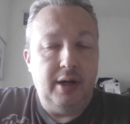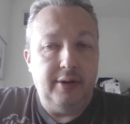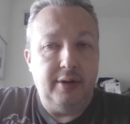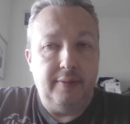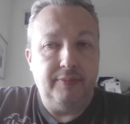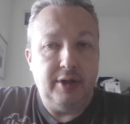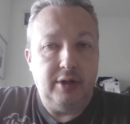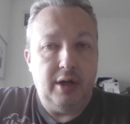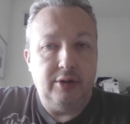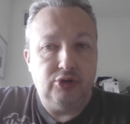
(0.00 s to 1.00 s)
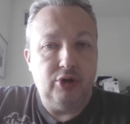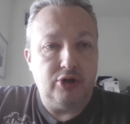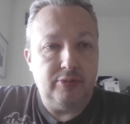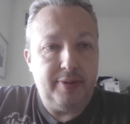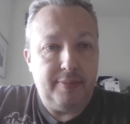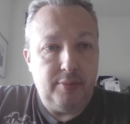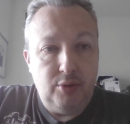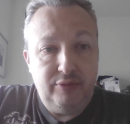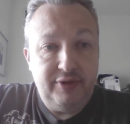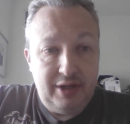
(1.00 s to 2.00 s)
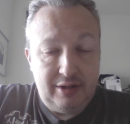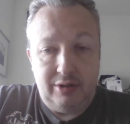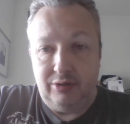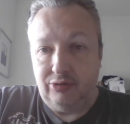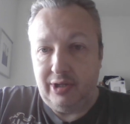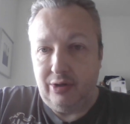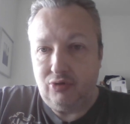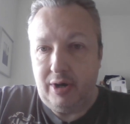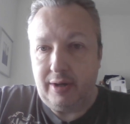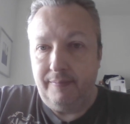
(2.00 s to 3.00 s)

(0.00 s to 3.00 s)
on, uh, in, in Sergeant Pepper movie and then the soundtrack.